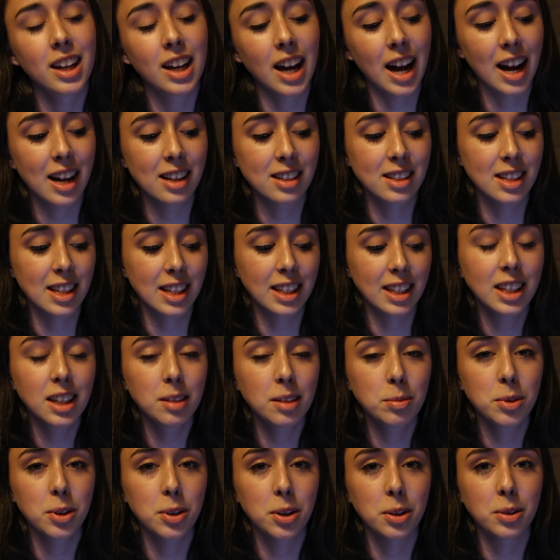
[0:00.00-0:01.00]
as they
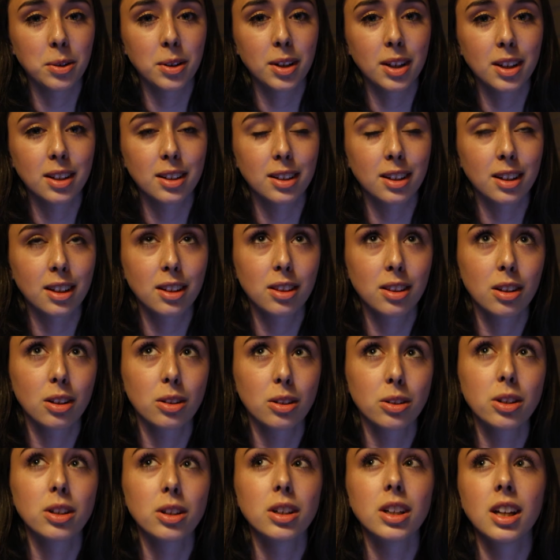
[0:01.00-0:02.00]
keep growing, and like they're
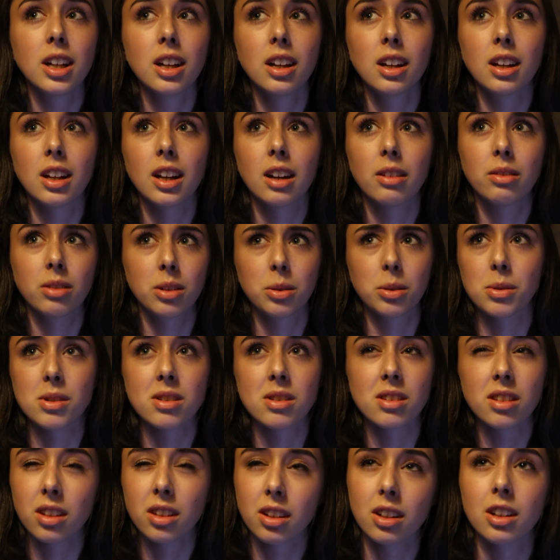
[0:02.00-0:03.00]
learning and
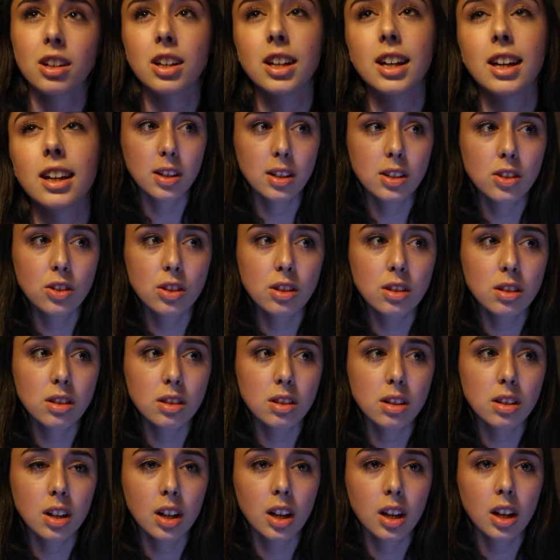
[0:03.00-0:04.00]
everyone's learning. It's
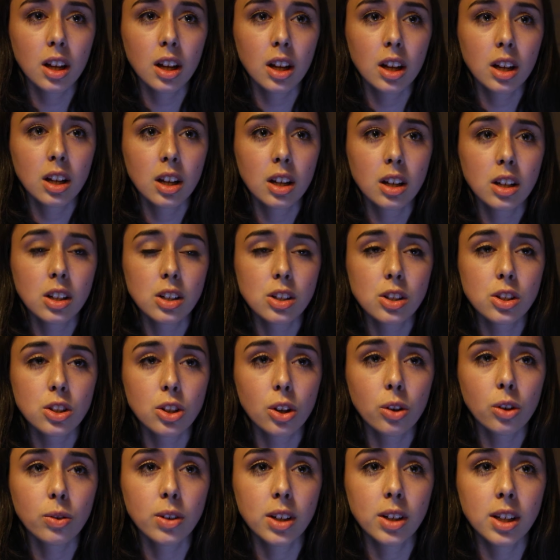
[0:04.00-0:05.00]
just
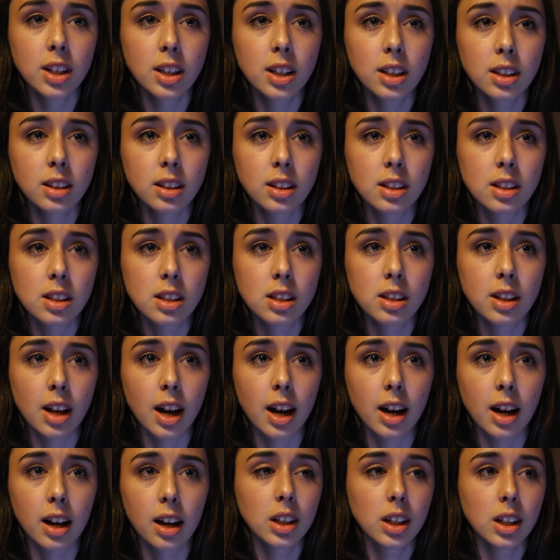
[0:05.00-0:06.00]
so ridiculous
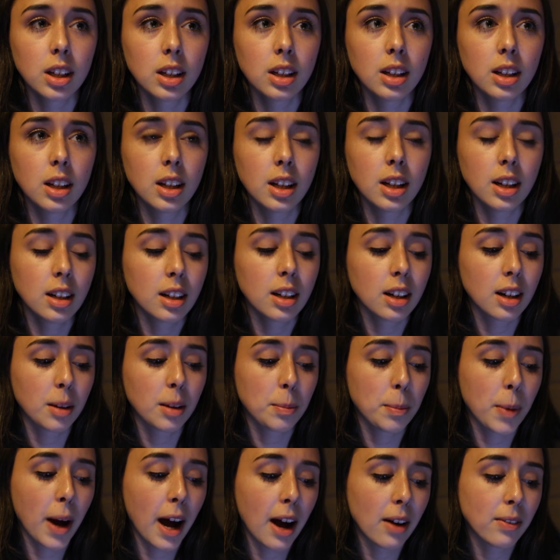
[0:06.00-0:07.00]
that it ended
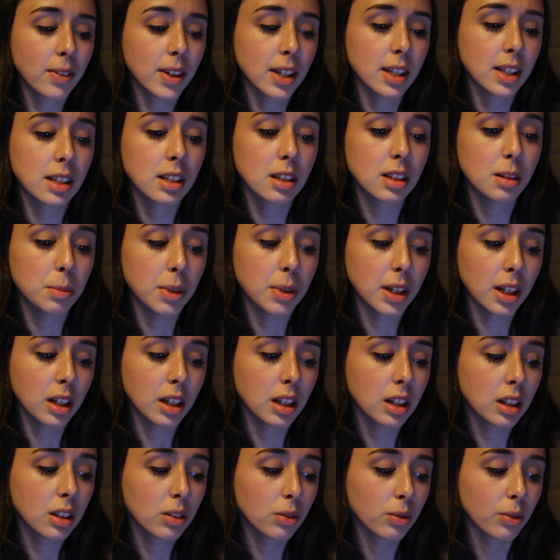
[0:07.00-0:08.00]
up having to
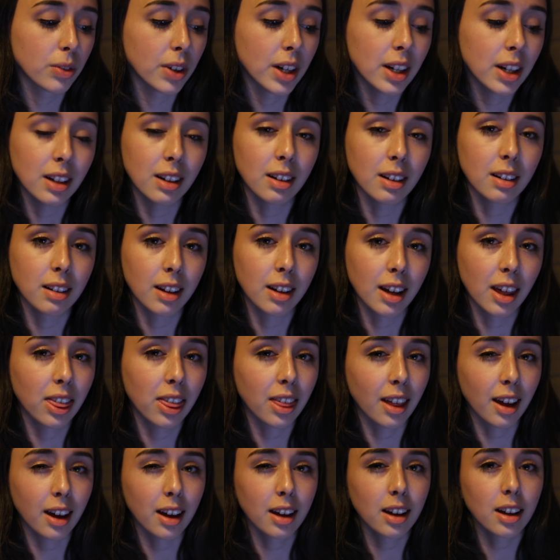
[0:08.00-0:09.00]
be written
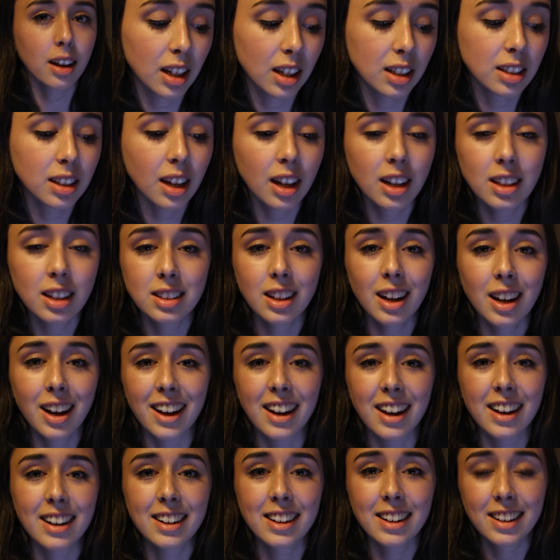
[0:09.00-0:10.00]
like that. It's kind of
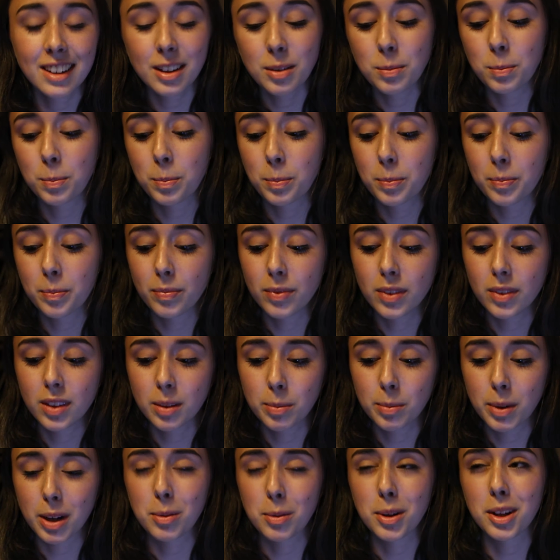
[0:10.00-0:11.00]
sad,
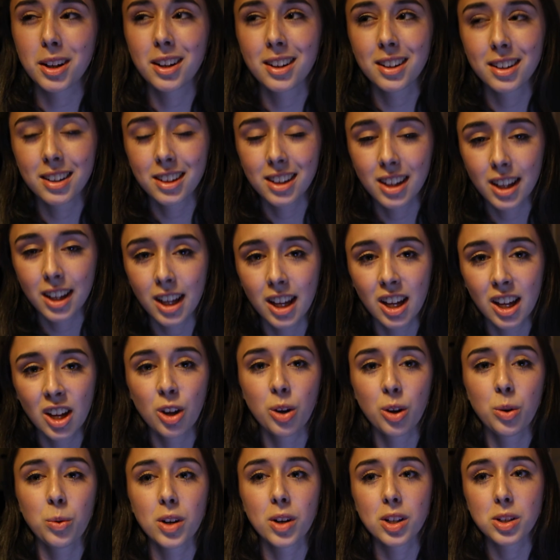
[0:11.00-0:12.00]
but I mean,
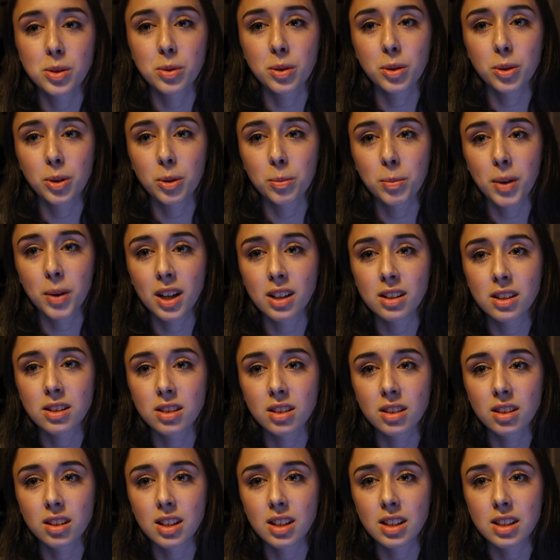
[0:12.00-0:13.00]
what Twenty One Pilots
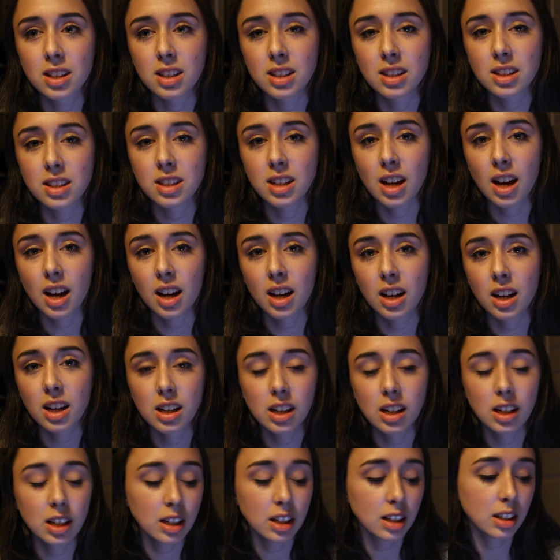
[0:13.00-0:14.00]
song isn't
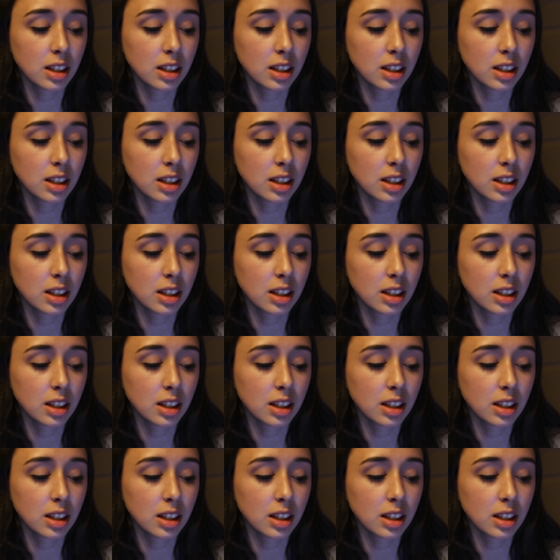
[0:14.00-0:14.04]
sad?